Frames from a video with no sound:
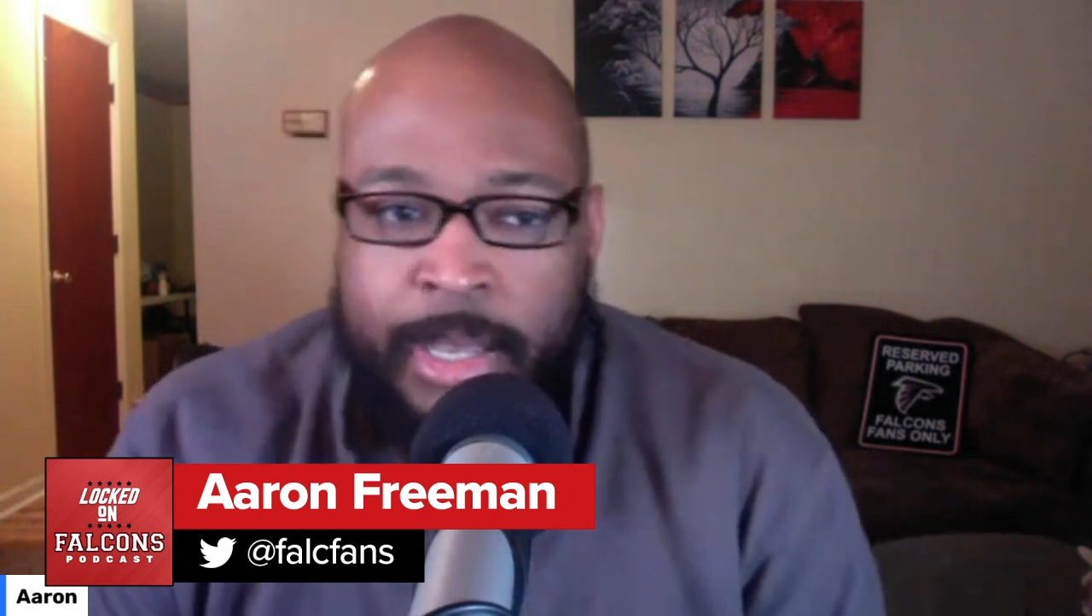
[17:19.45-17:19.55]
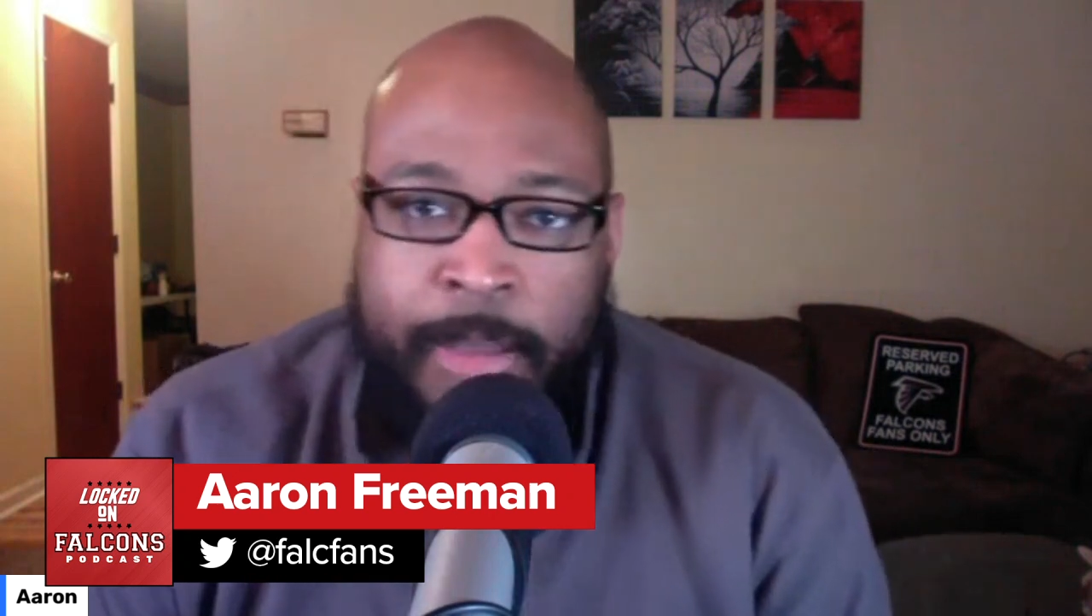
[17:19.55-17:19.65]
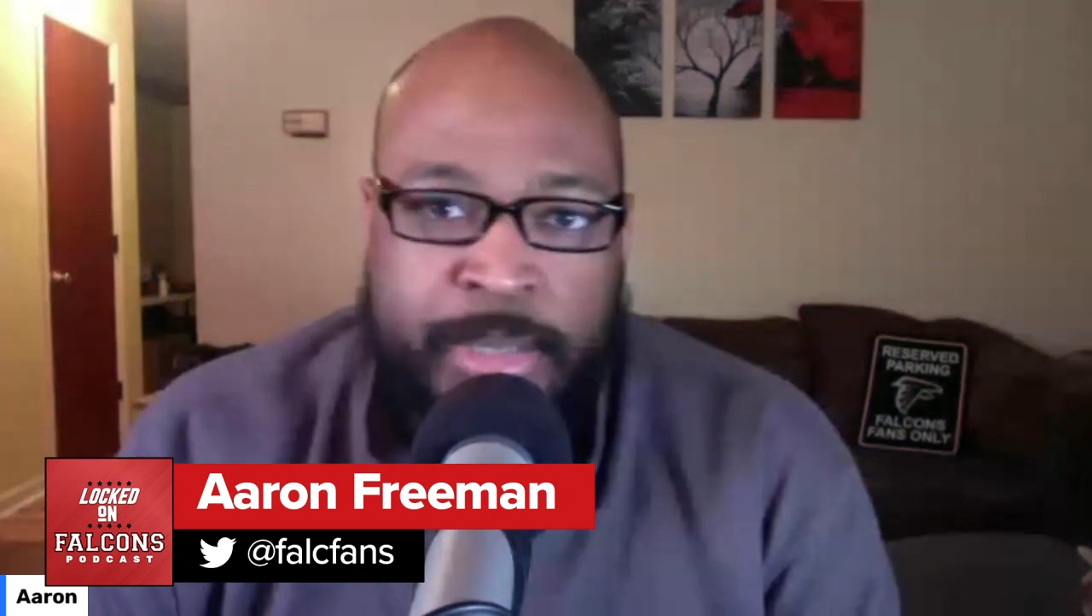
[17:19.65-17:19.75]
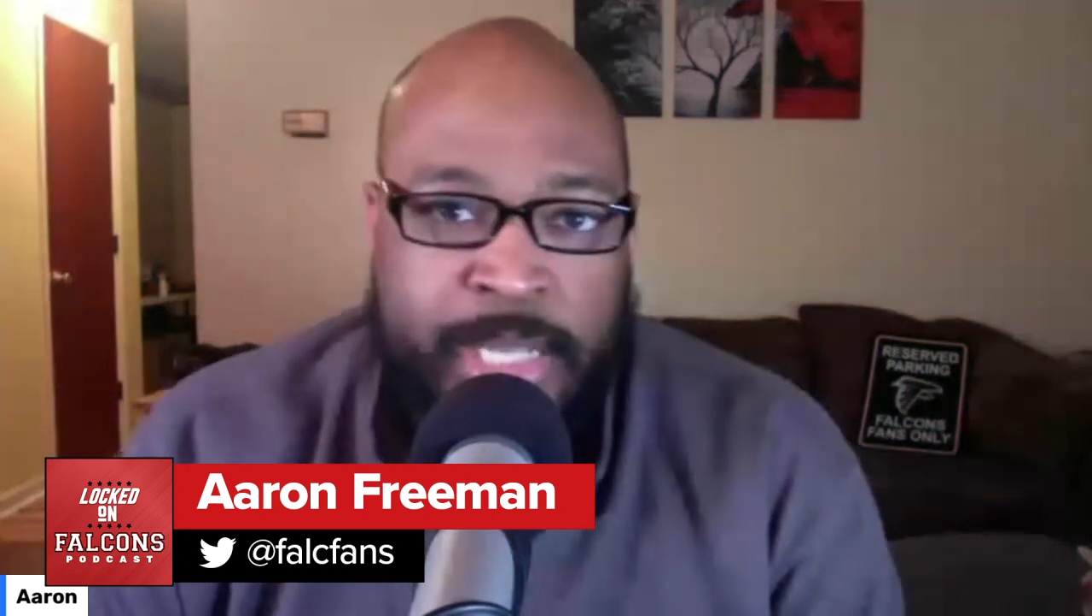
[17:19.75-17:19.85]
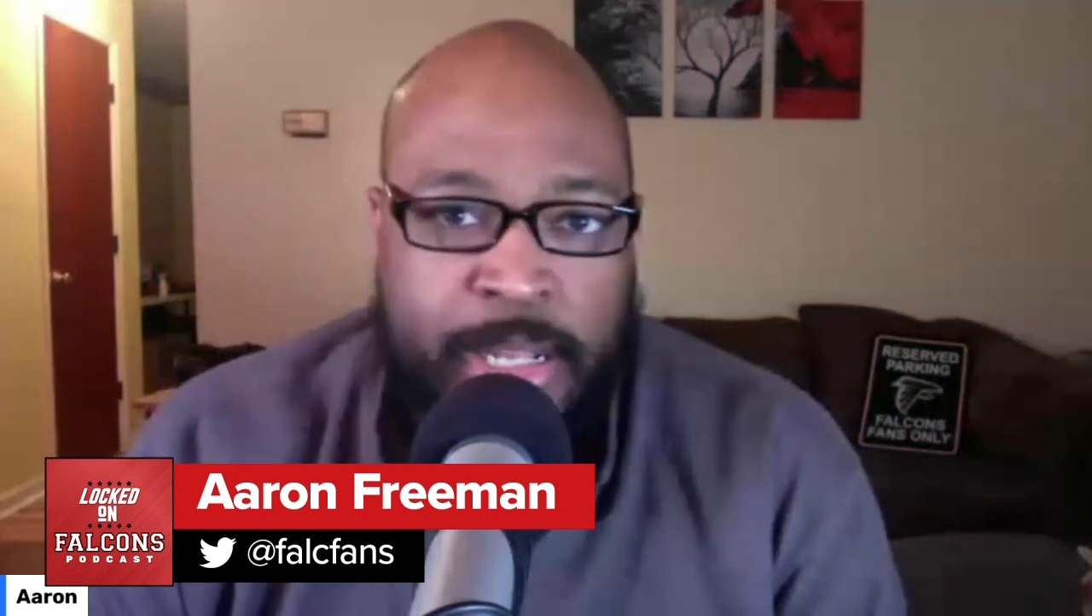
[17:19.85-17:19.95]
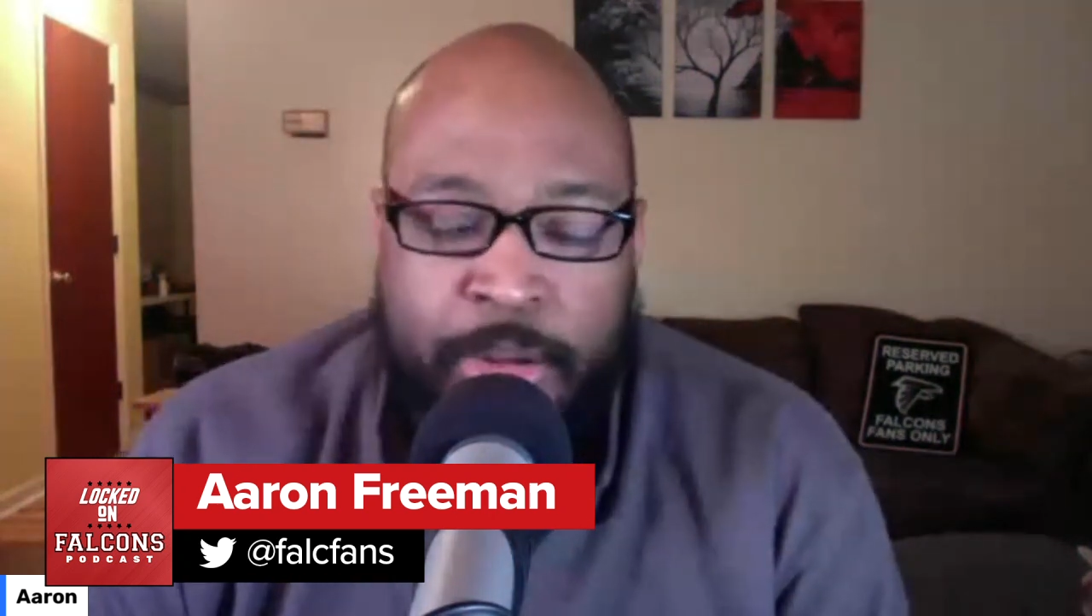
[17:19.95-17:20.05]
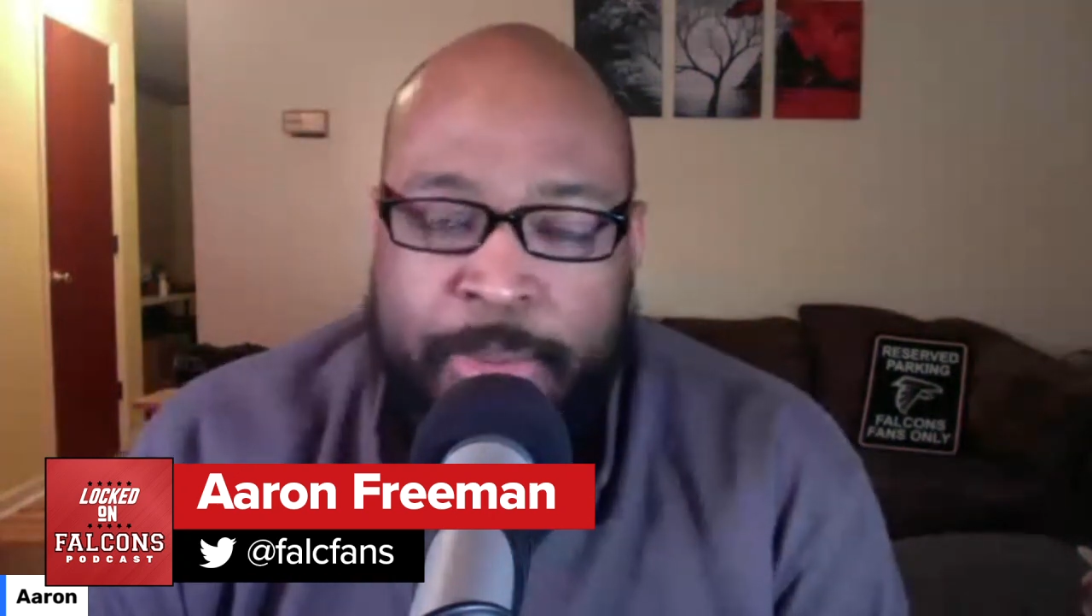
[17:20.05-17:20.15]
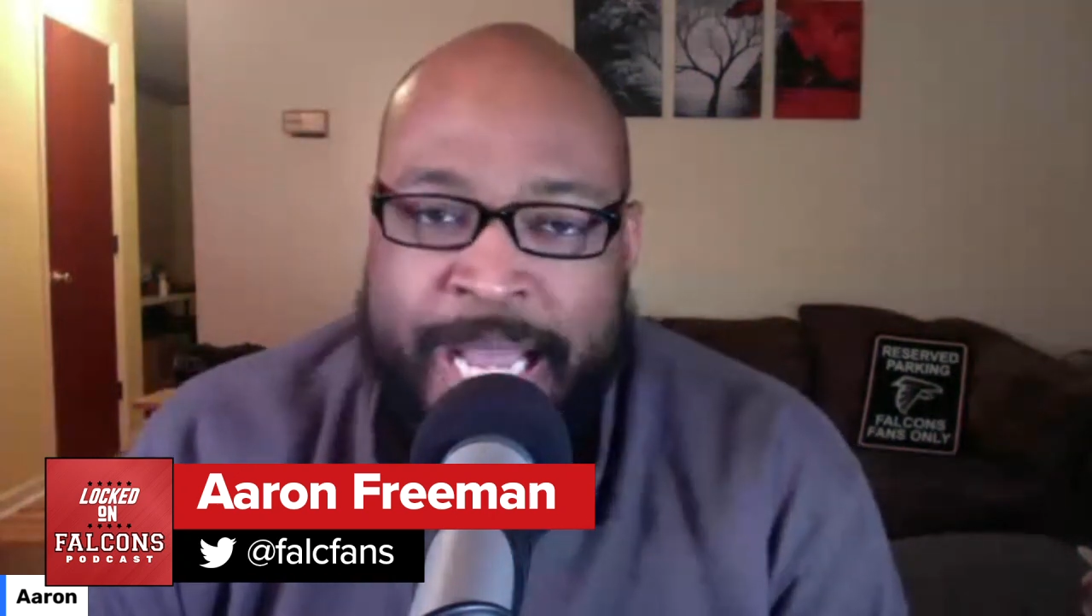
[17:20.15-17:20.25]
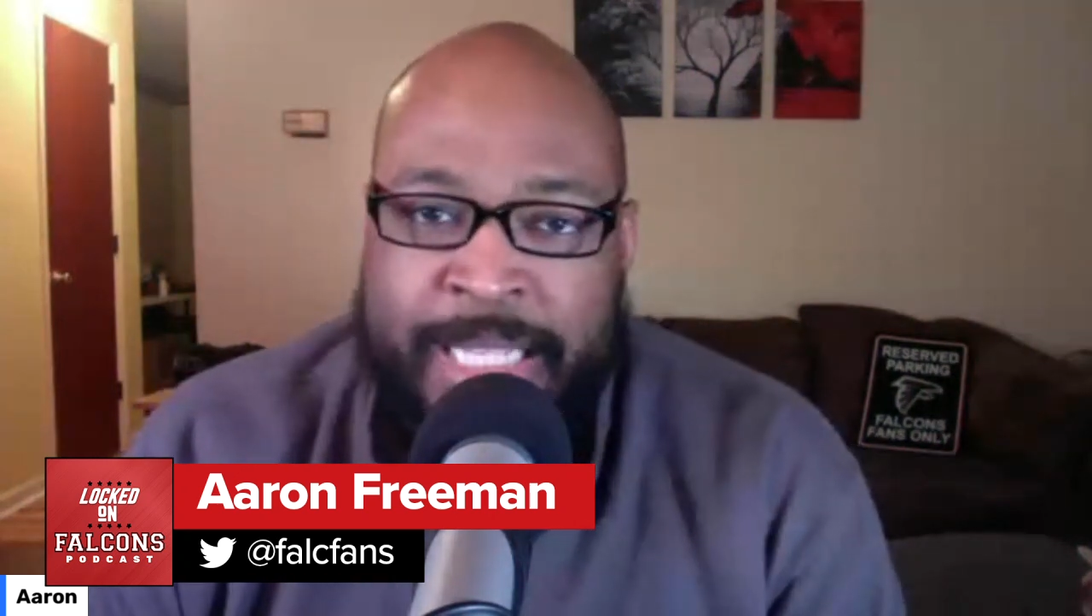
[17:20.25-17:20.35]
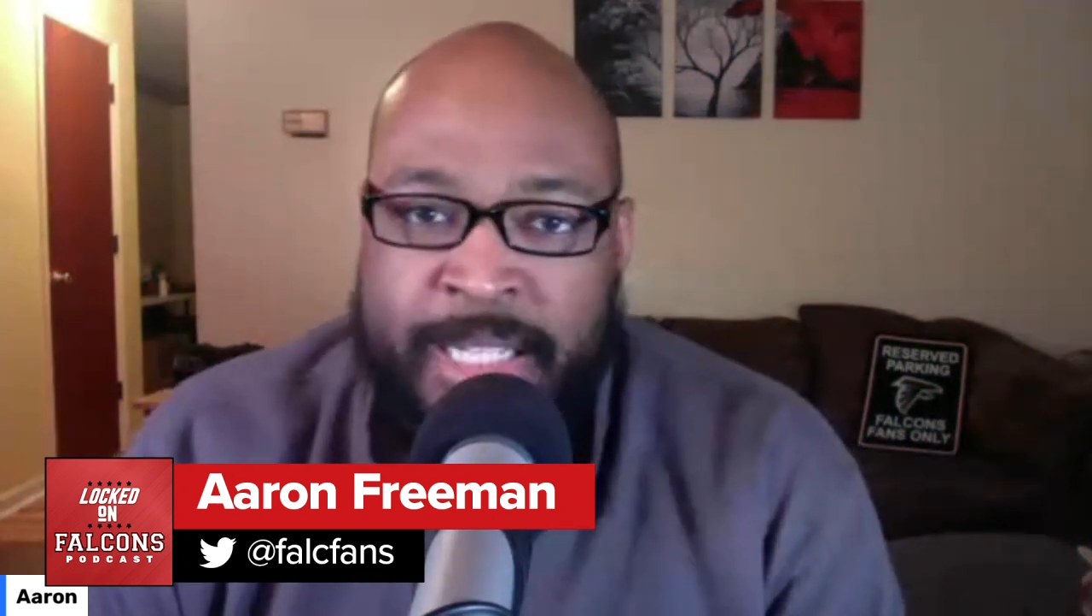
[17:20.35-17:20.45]
particularly their
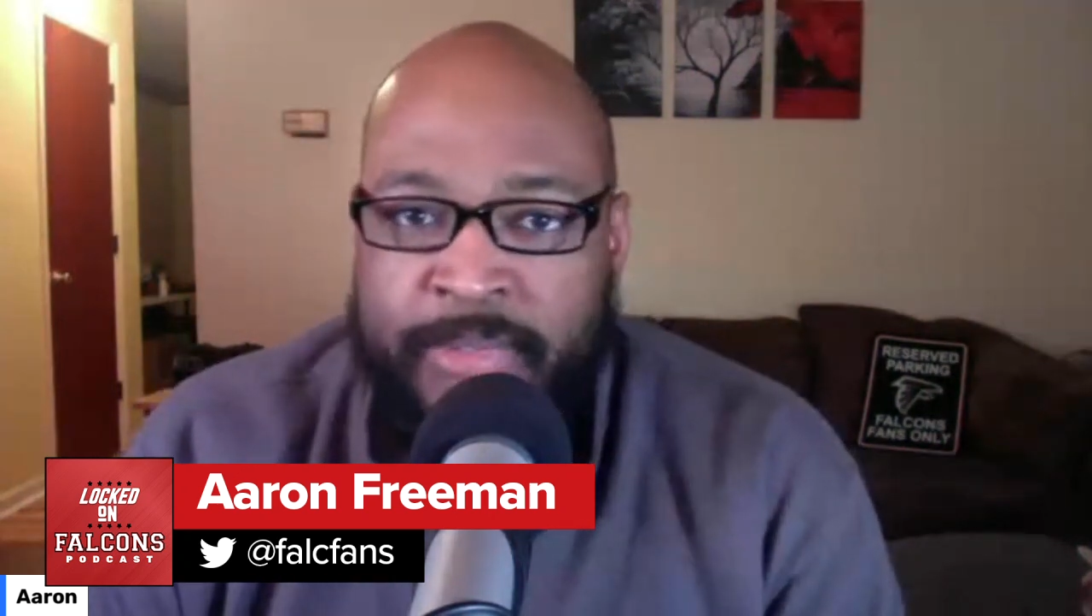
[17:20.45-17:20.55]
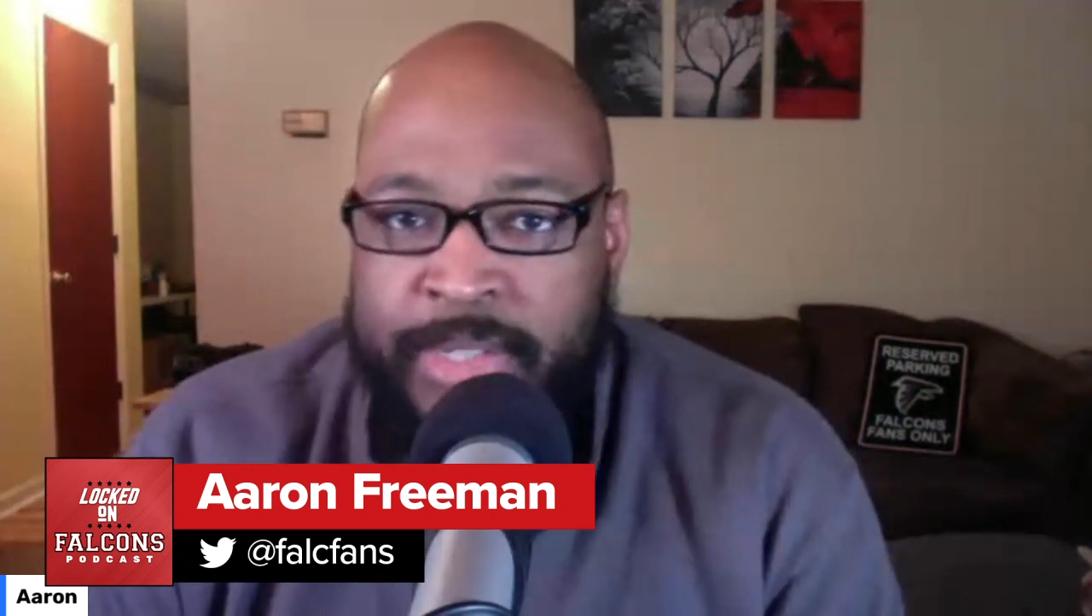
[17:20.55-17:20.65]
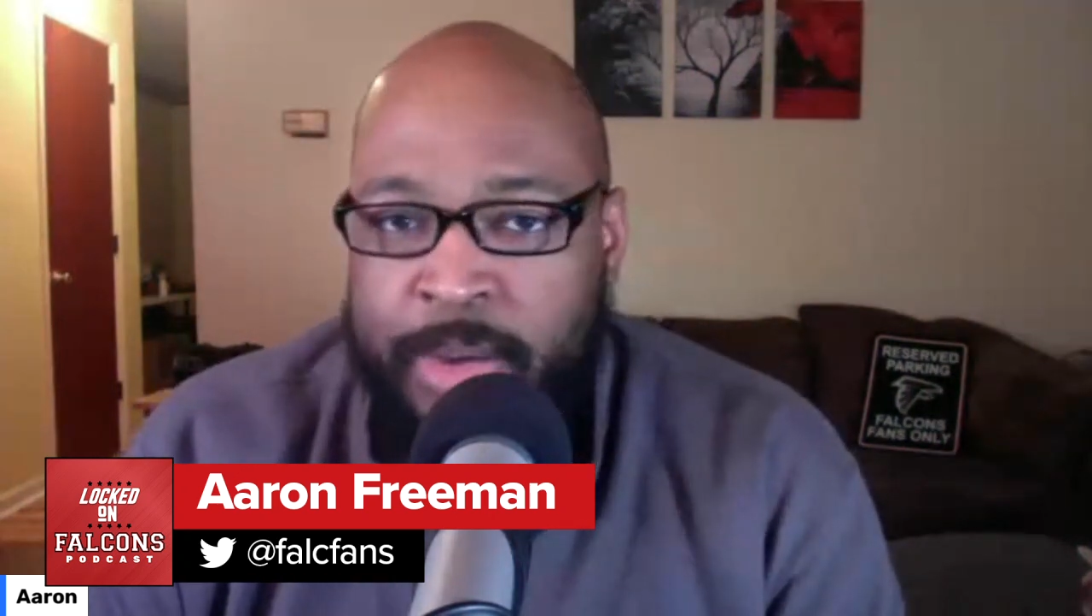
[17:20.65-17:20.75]
pass defense,